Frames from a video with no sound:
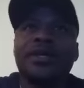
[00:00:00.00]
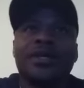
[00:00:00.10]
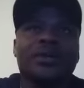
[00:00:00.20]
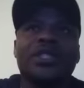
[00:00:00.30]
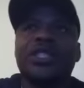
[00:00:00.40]

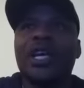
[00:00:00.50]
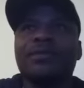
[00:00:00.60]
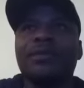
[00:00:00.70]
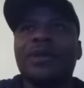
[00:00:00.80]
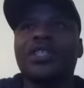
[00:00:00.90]
we just
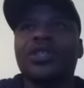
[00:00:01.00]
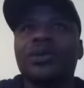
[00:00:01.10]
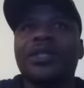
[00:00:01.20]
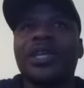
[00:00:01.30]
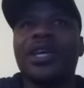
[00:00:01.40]
have to make sure
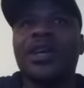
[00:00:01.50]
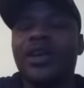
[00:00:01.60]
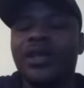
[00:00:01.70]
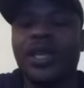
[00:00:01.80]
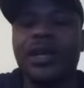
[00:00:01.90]
we take
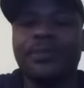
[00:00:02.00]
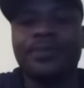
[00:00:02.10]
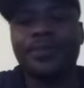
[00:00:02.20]
care of that.